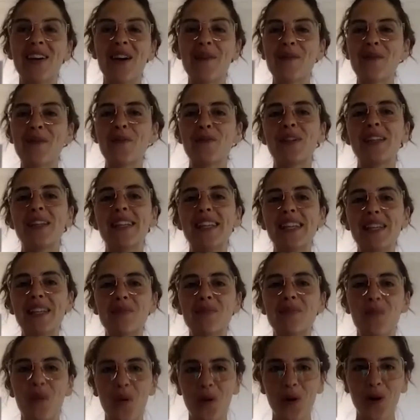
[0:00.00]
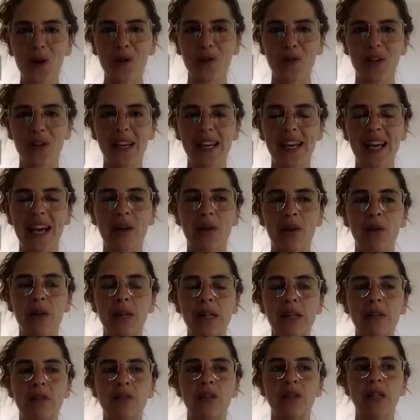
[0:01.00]
I mean, we need more of it. I
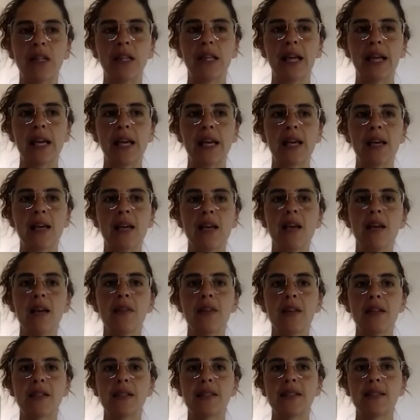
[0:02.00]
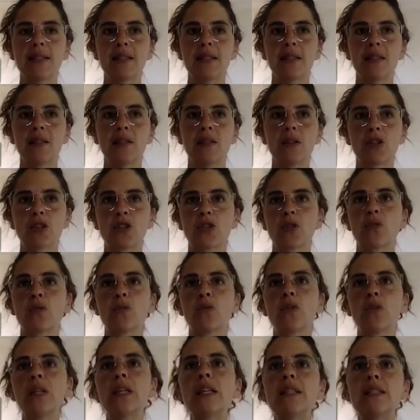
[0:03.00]
really feel like this there's a
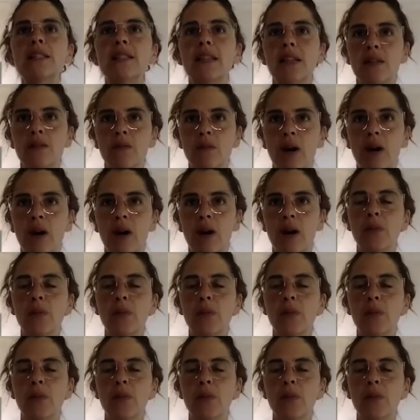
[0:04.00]
reason why.